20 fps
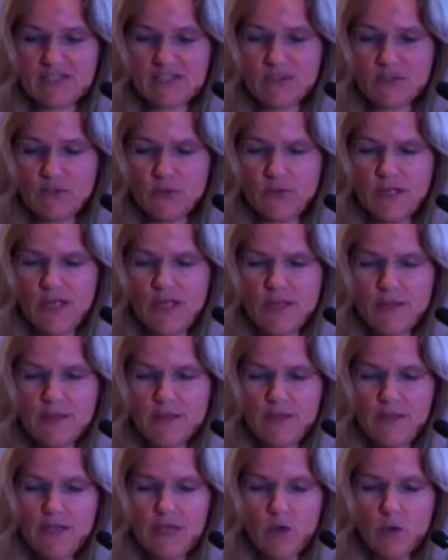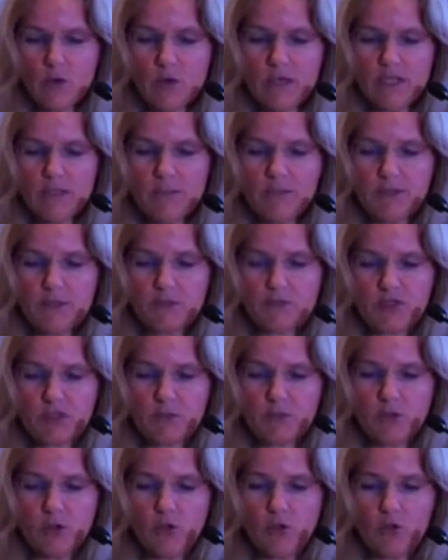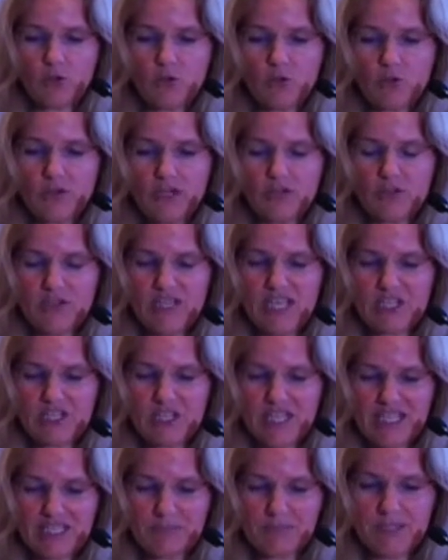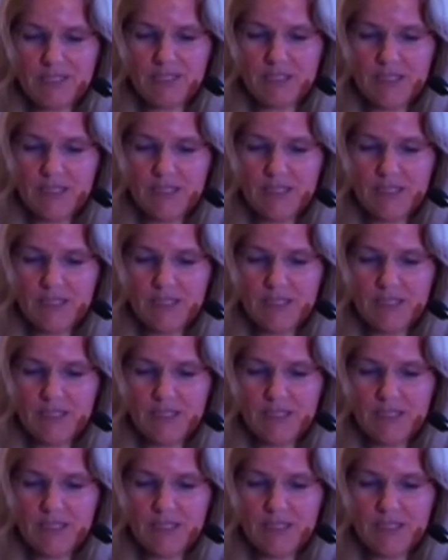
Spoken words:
So the lower limit of cerebral autoregulation has